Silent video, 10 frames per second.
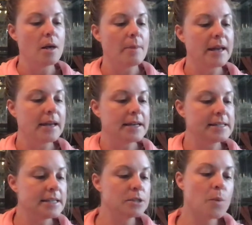By
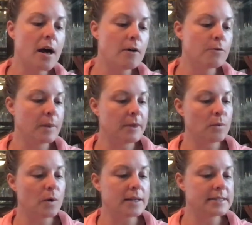1912,
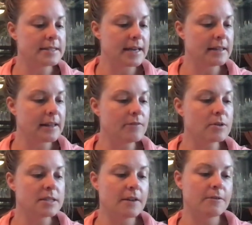women won state-level
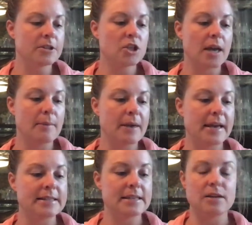suffrage
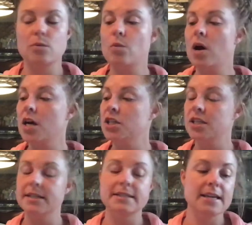campaigns in
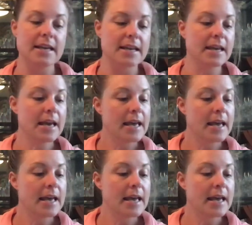Washington,